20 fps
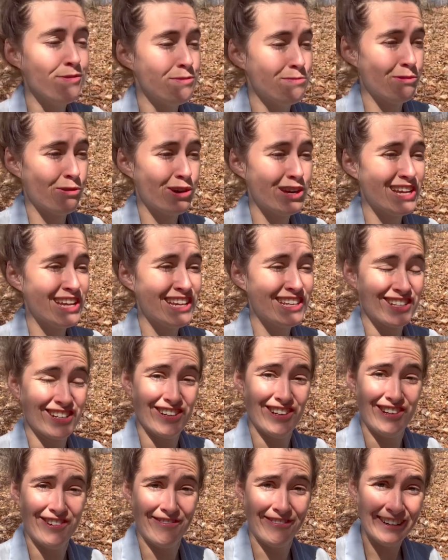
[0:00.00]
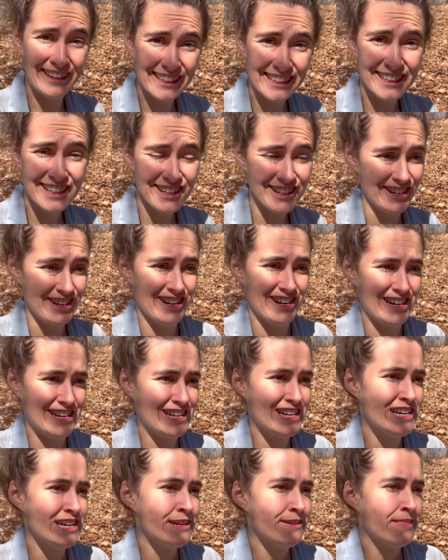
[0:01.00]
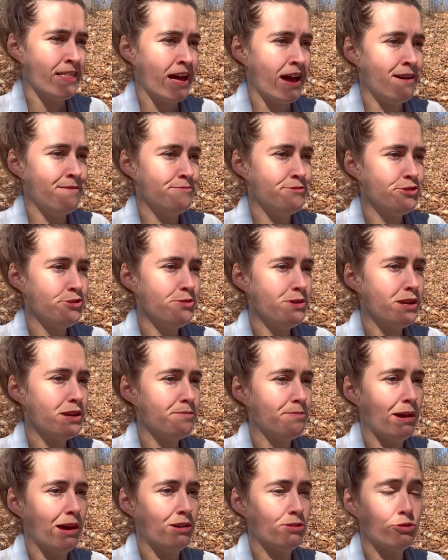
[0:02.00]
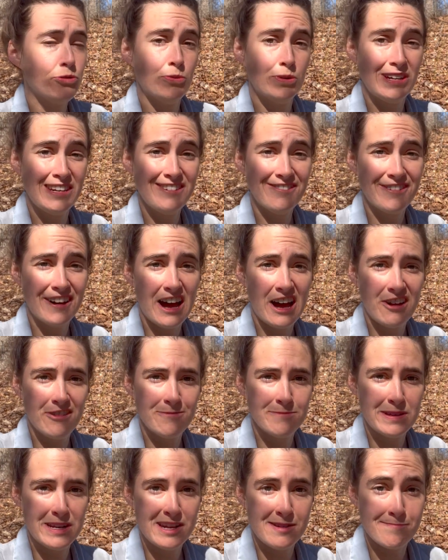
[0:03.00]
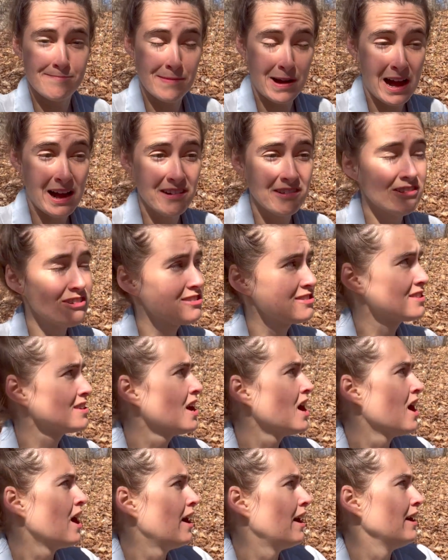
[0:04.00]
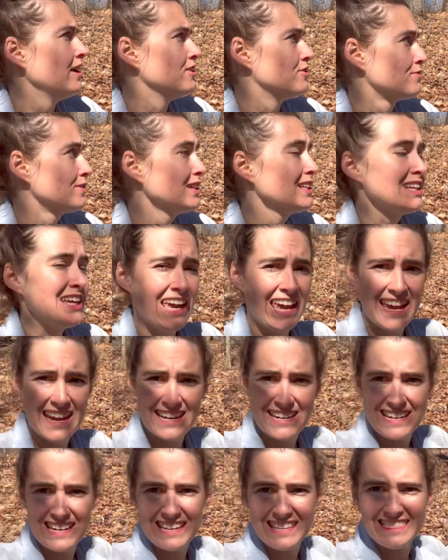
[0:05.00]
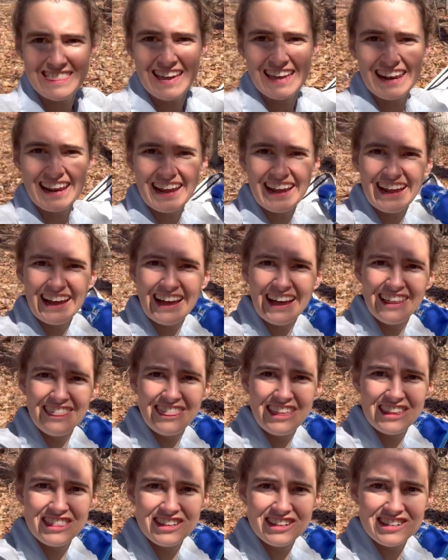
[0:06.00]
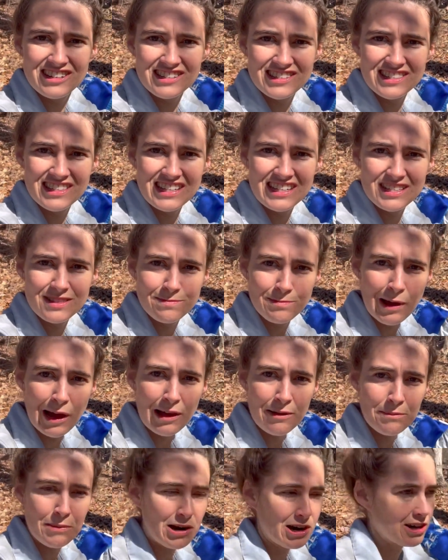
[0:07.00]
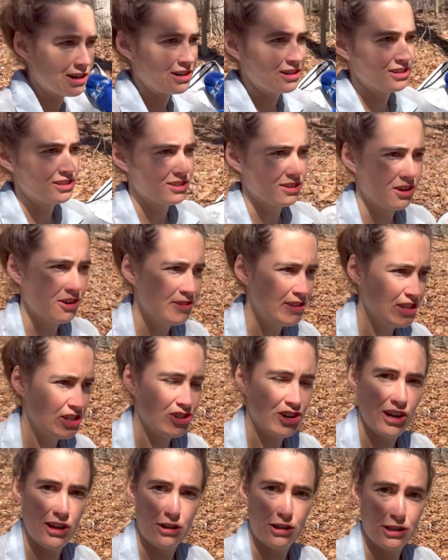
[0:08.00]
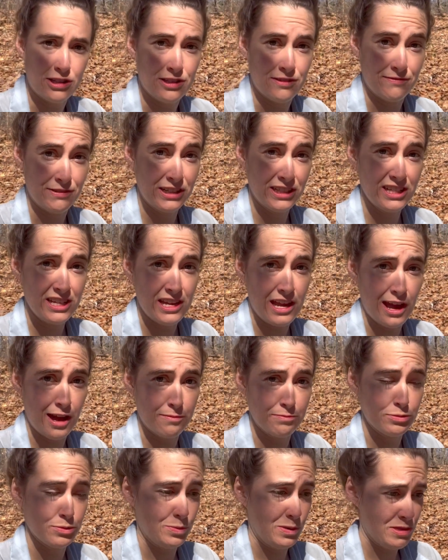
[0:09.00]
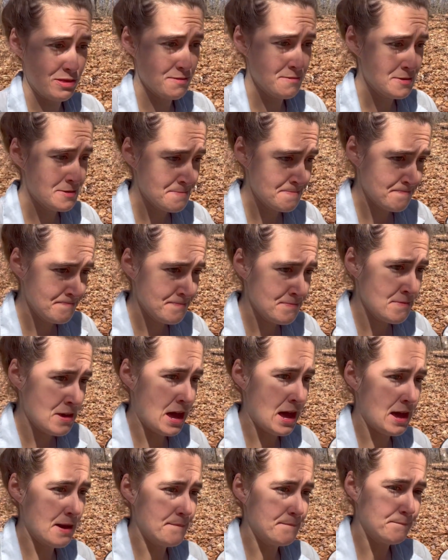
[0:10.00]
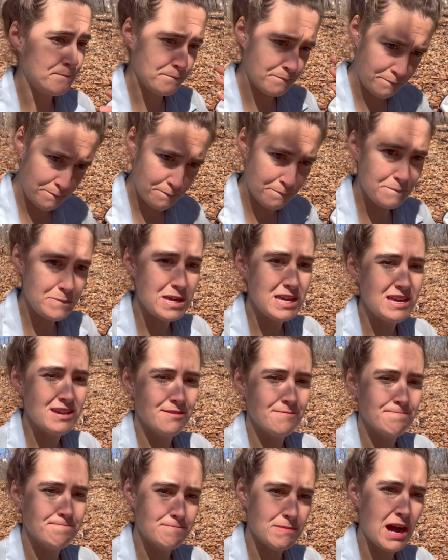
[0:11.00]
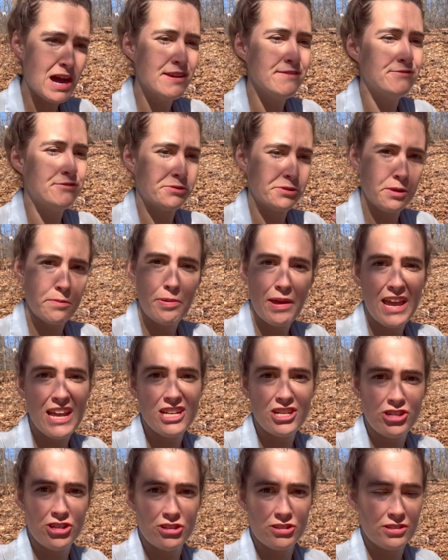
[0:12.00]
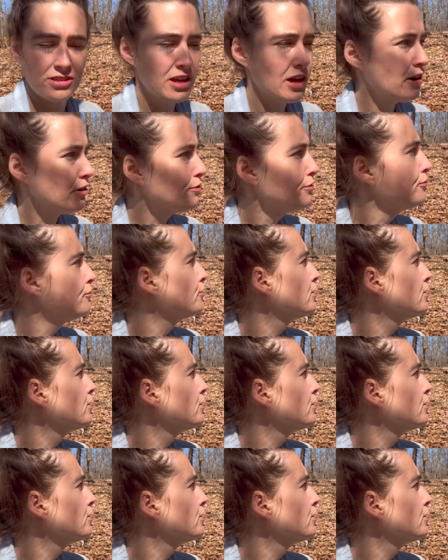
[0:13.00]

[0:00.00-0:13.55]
morning has gone really good. I'm doing about 25-minute miles. It's really handy that there's these mile markers on a trail because it really helps with being mindful to pace yourself.